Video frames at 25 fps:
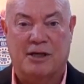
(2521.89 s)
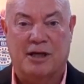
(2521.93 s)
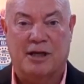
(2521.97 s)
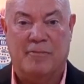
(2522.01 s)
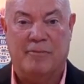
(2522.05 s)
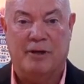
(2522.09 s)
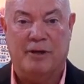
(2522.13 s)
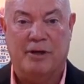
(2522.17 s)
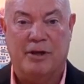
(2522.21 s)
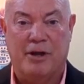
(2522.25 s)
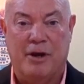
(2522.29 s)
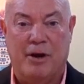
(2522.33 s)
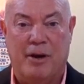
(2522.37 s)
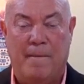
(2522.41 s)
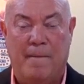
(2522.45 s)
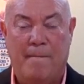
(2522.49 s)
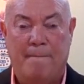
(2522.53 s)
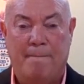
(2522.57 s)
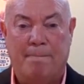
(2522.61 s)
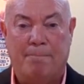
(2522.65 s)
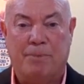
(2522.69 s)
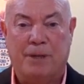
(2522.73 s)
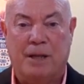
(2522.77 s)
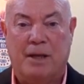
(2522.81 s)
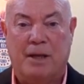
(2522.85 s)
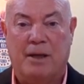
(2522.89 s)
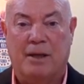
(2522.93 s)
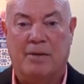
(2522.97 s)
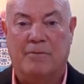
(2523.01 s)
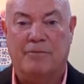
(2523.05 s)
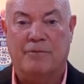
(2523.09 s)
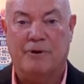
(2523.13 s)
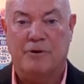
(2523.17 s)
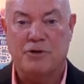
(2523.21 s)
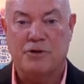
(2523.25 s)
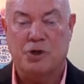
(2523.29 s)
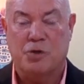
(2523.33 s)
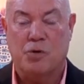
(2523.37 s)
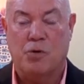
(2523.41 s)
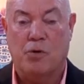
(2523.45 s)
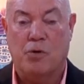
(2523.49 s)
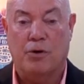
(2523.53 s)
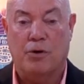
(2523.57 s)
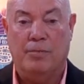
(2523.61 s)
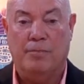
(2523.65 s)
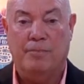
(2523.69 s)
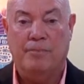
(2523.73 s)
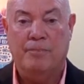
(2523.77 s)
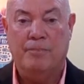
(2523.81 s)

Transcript: coming year, uh, first quarter.